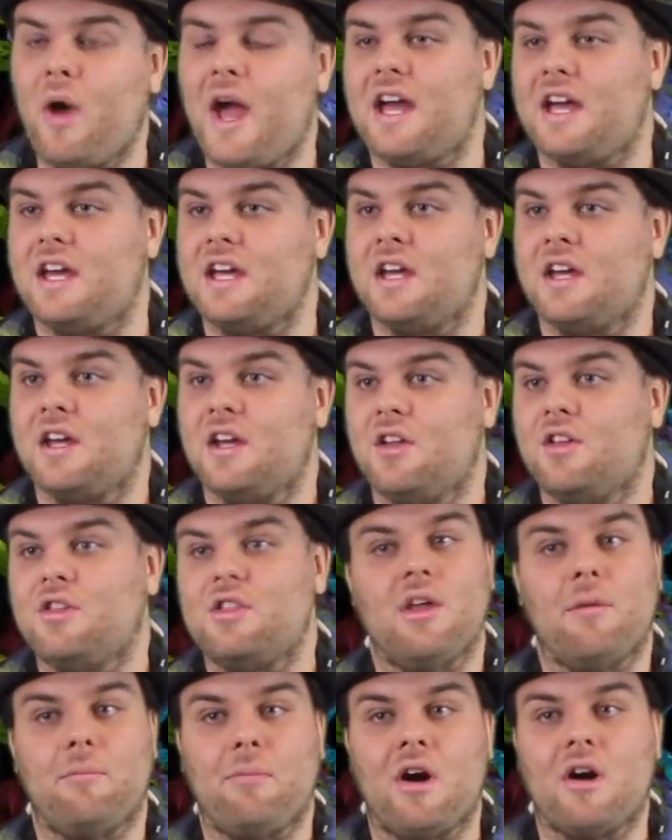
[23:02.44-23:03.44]
way.
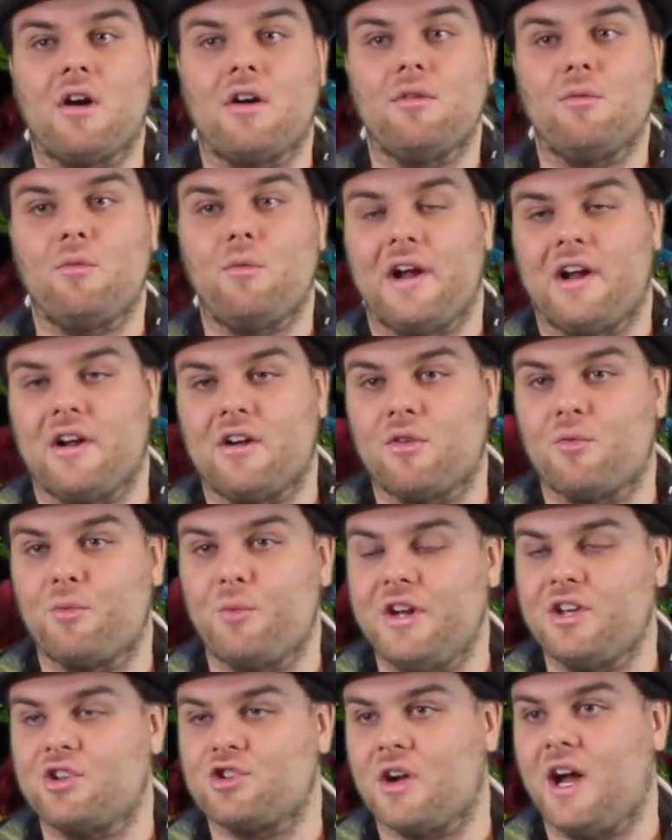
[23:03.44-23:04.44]
The part where
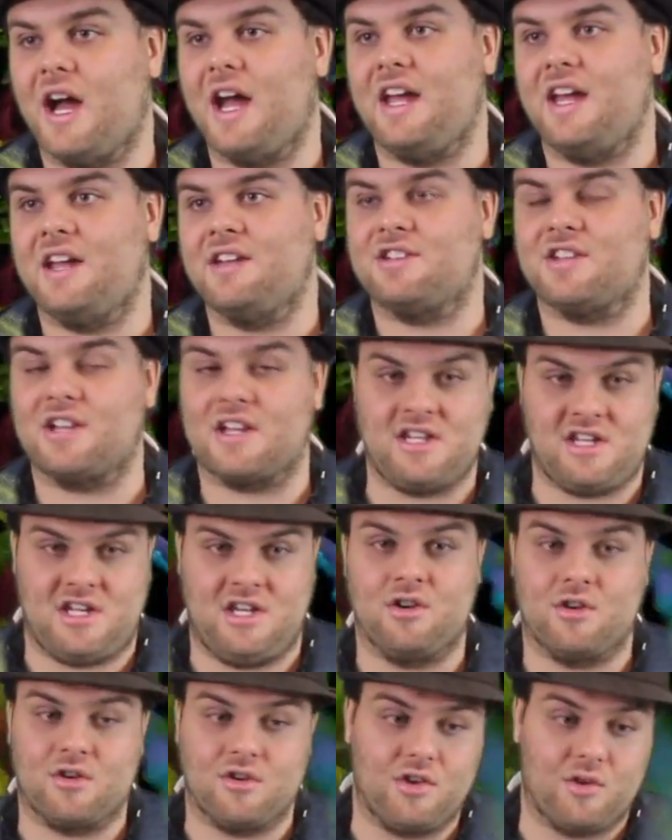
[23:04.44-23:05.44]
we try and
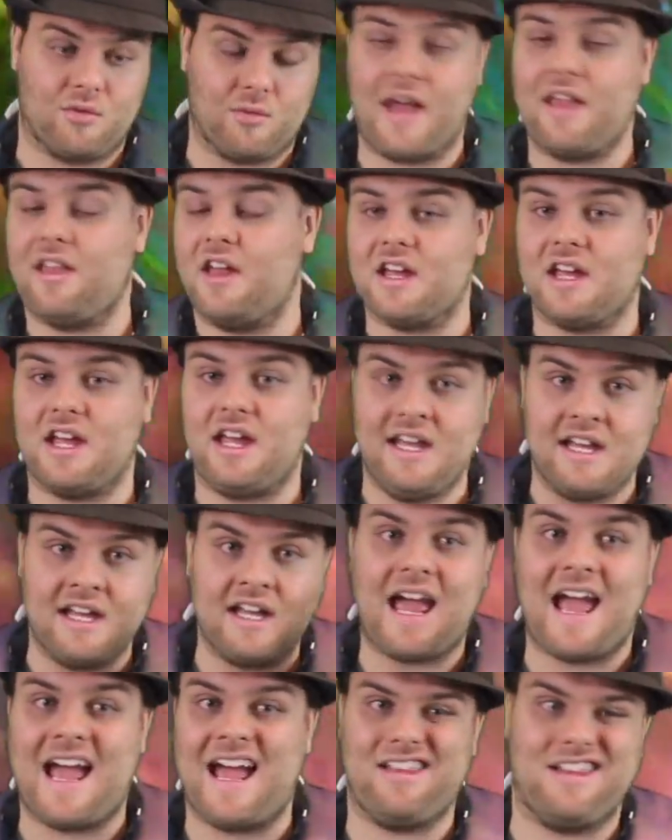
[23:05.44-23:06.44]
secure the relic
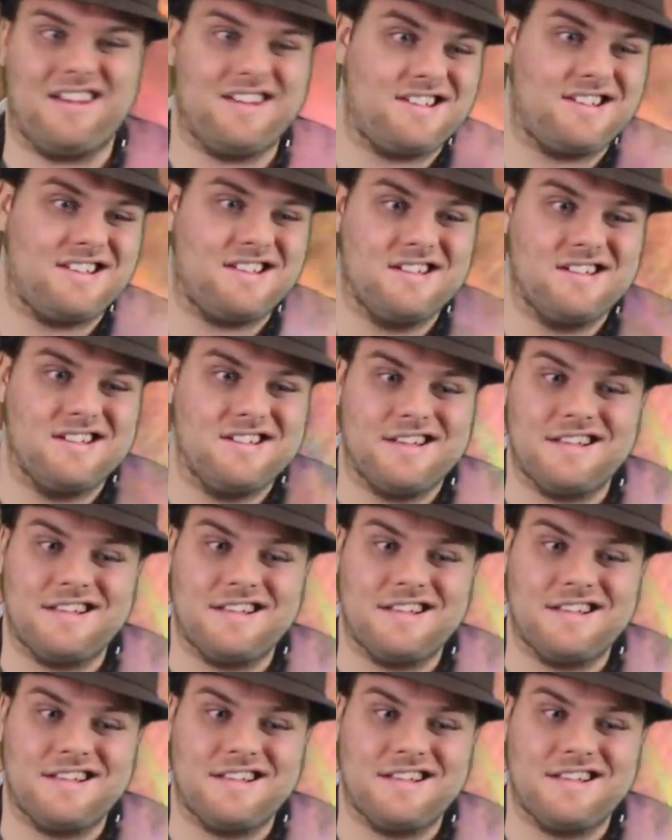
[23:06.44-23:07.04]
in Atlas,